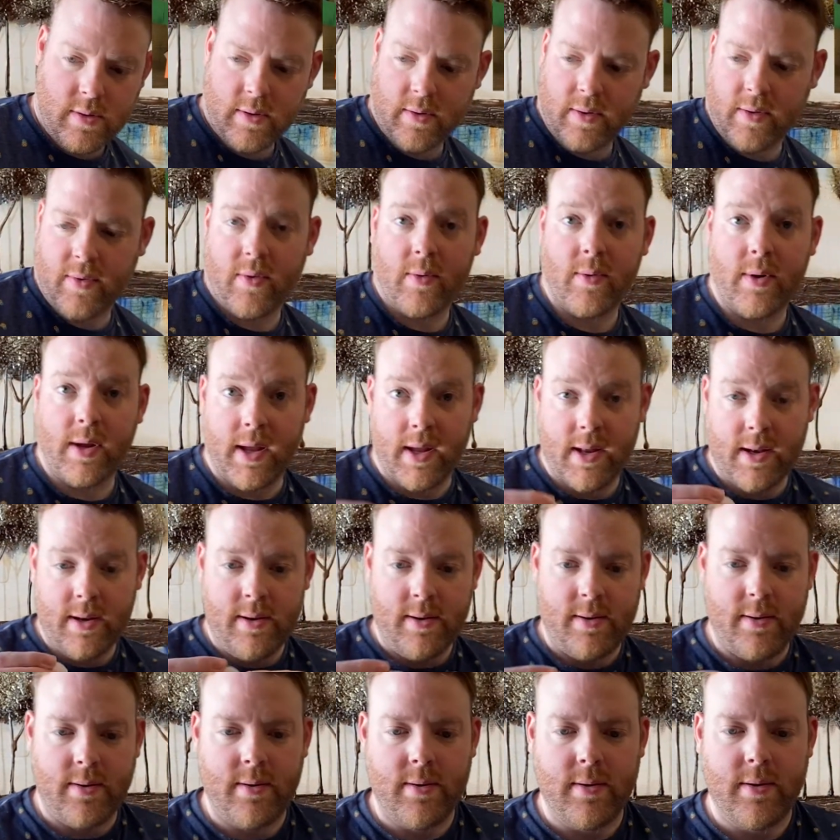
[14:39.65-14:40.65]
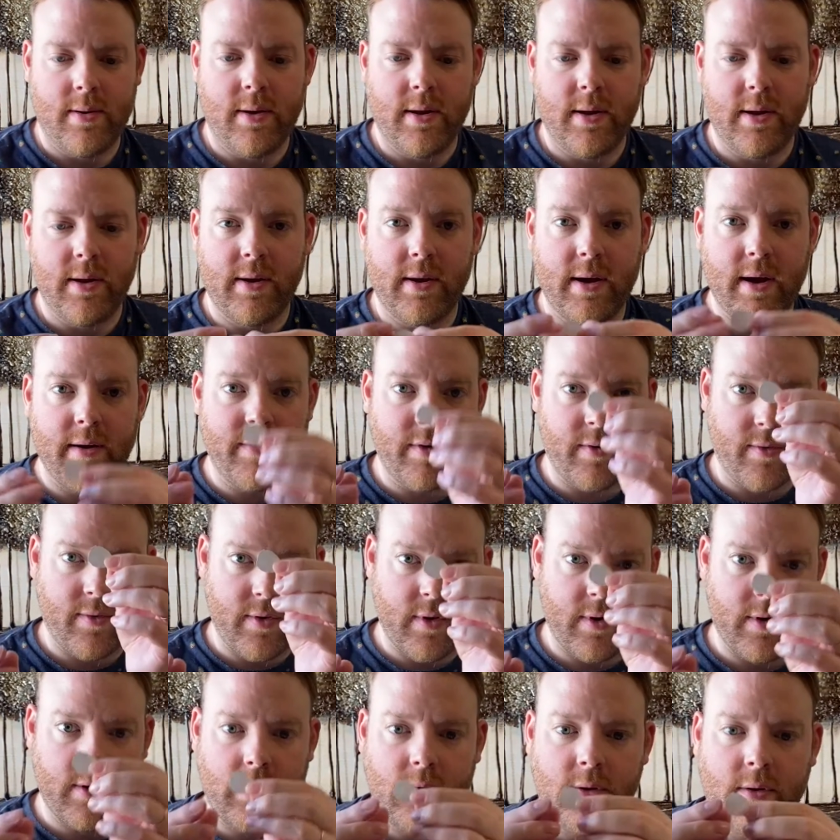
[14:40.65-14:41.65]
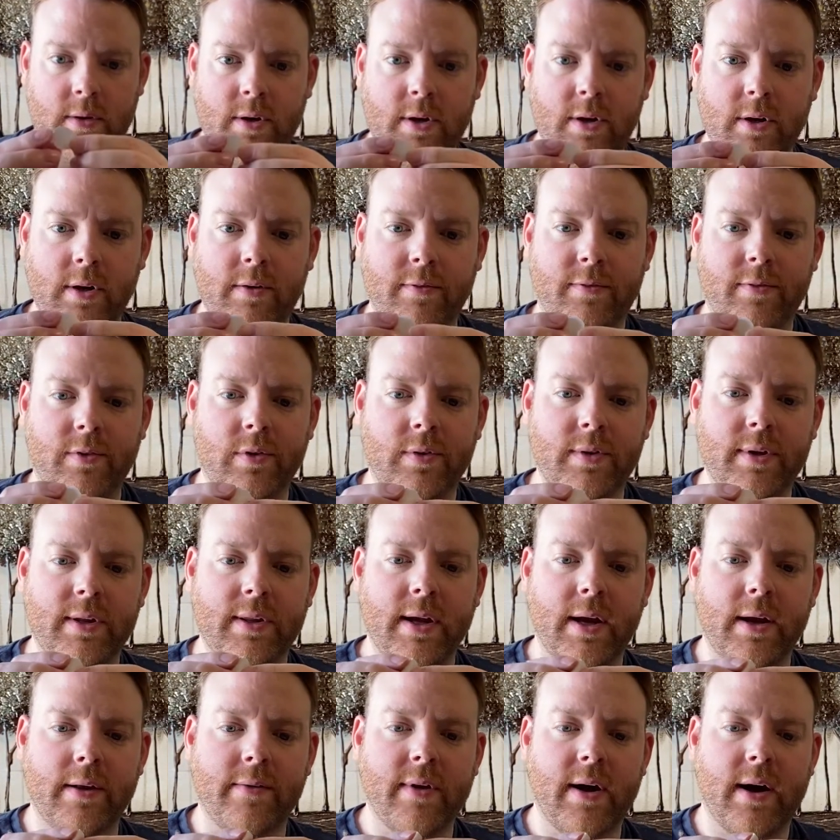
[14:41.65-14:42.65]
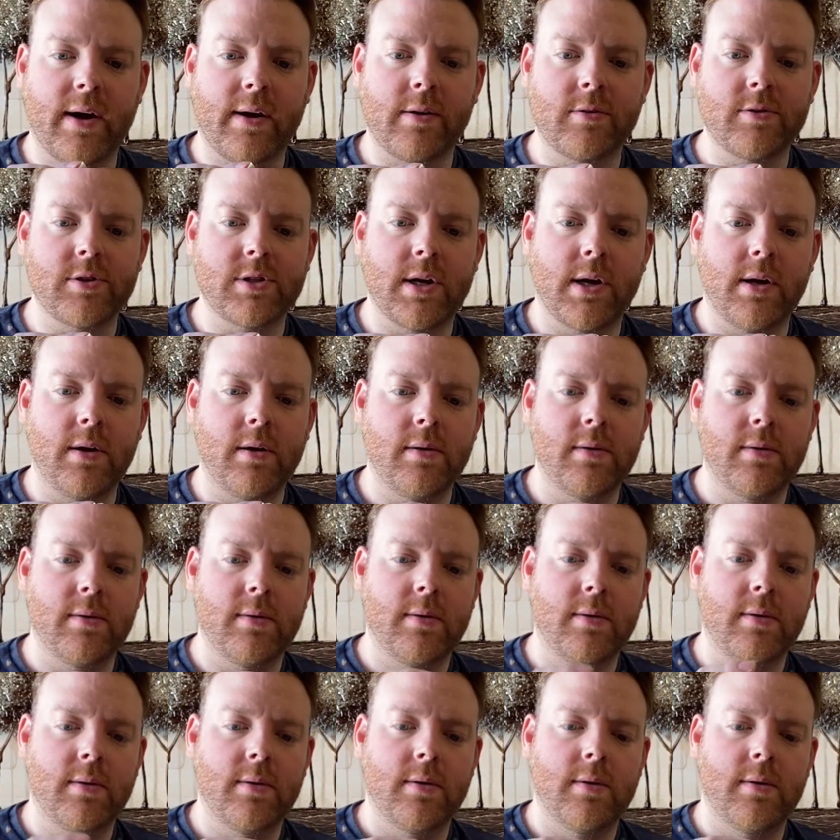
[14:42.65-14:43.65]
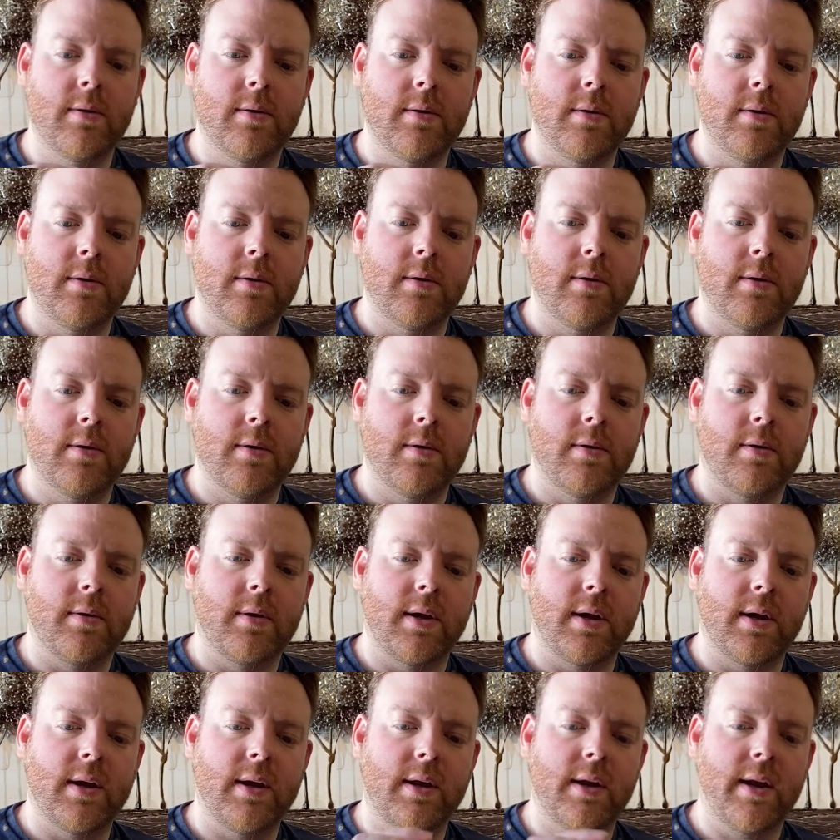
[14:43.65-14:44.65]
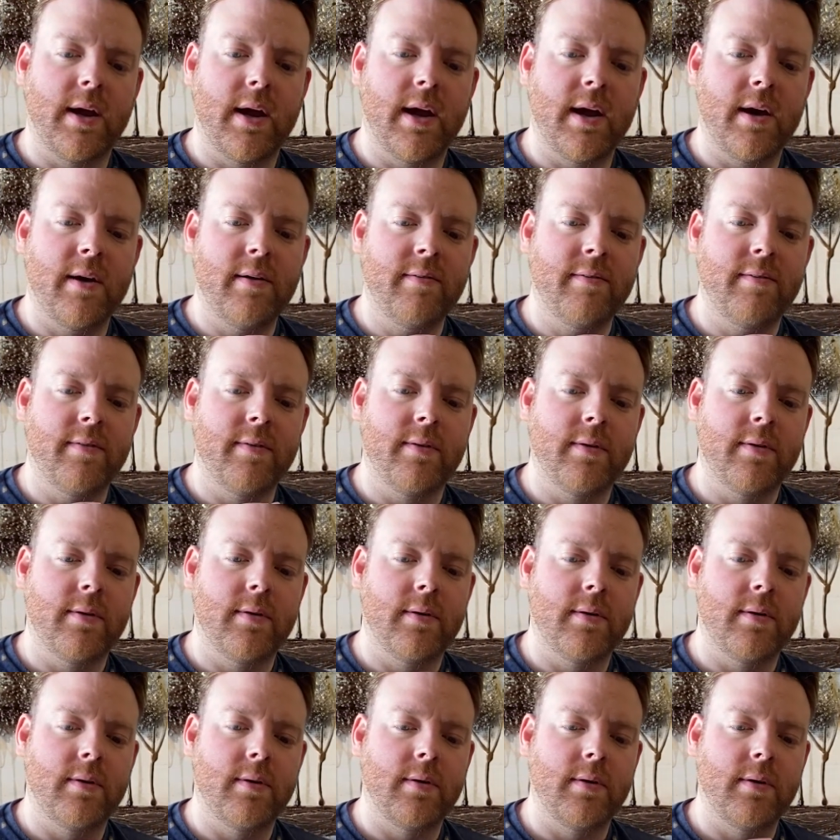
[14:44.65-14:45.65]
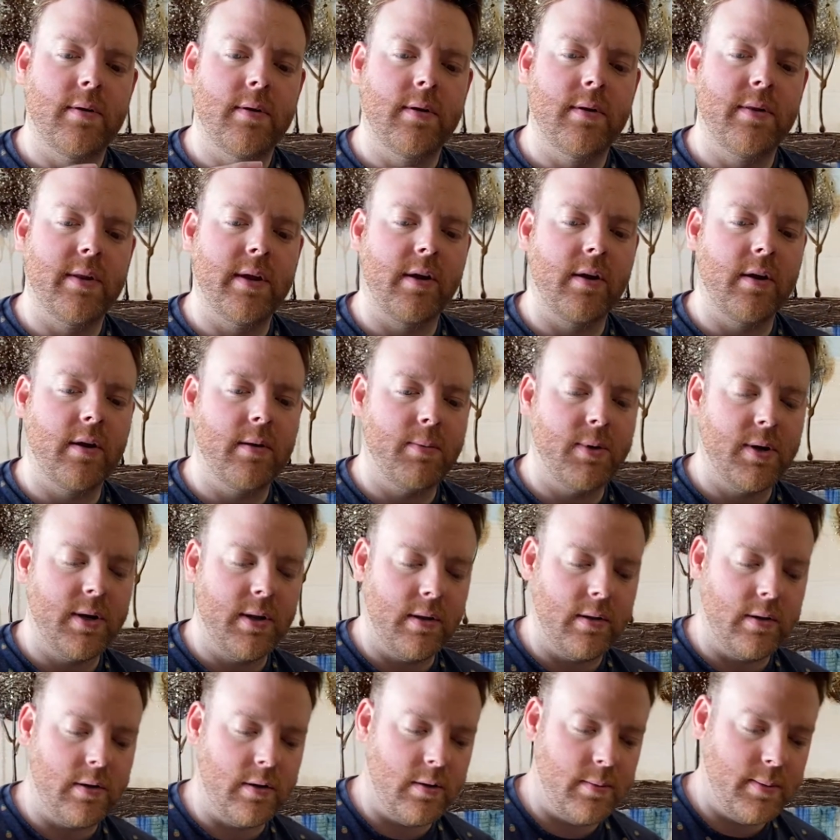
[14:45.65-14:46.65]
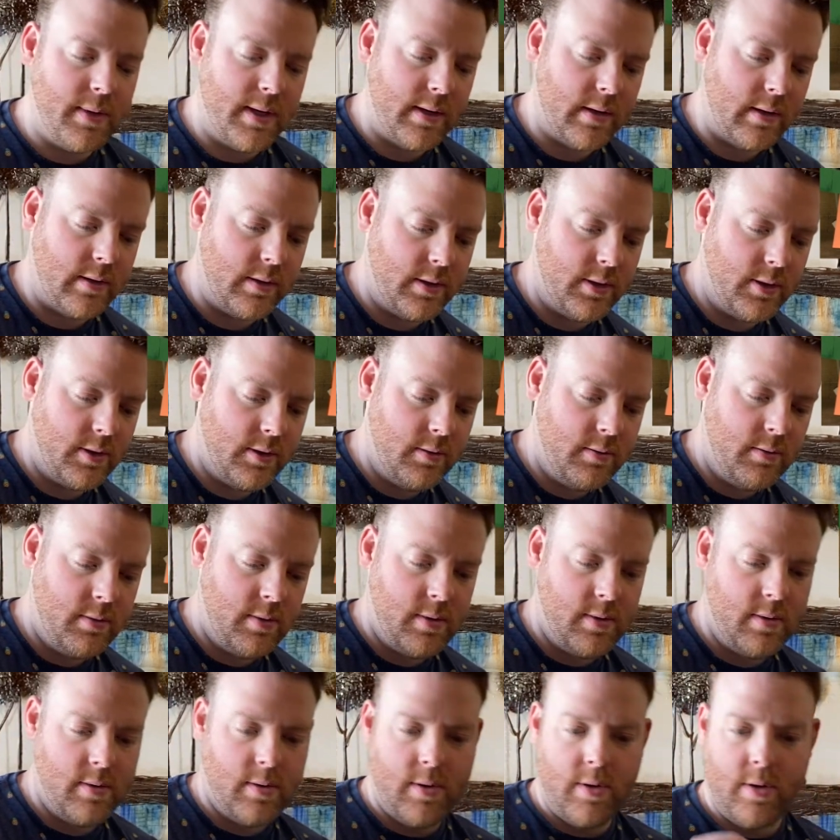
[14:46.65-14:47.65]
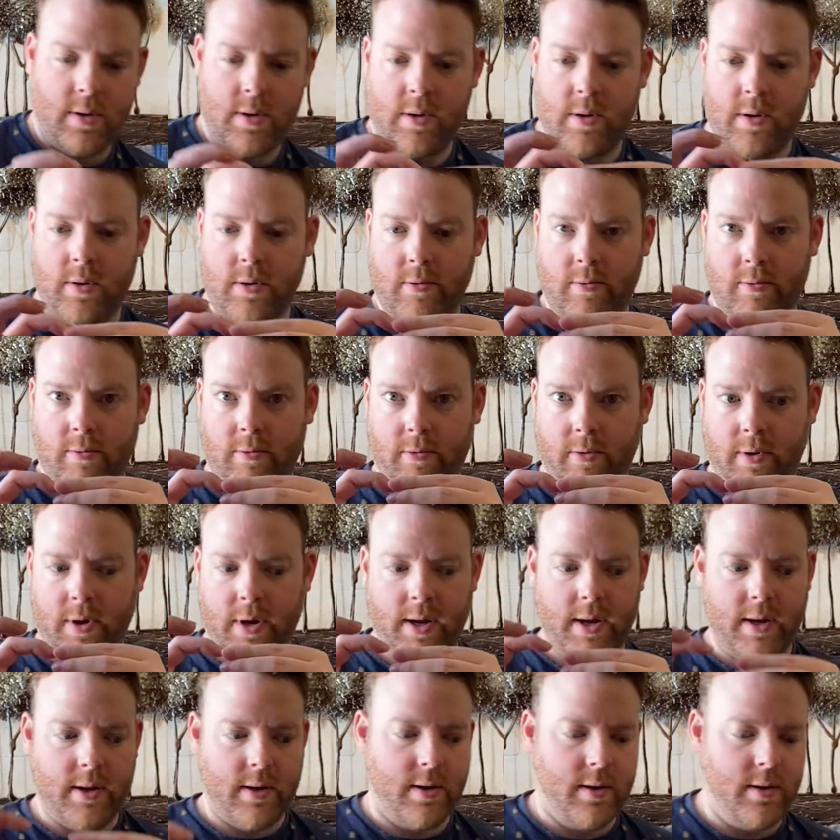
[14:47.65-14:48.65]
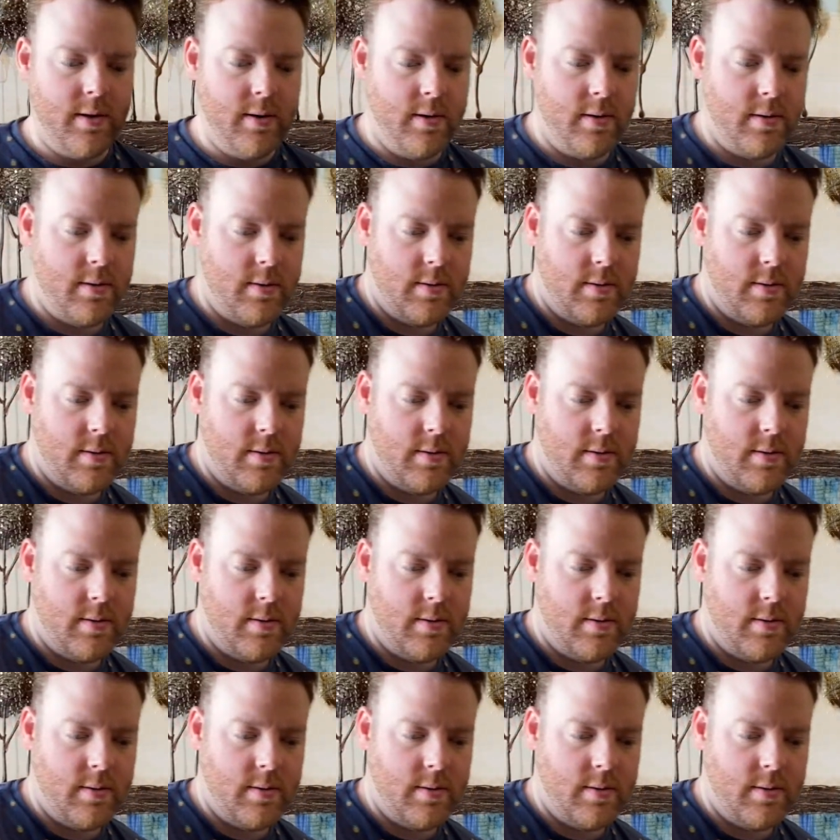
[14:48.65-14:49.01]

So again, you have your circle, you're going to fold it like a taco shell, okay, in half. Then you're going to put a little bit of glue right here.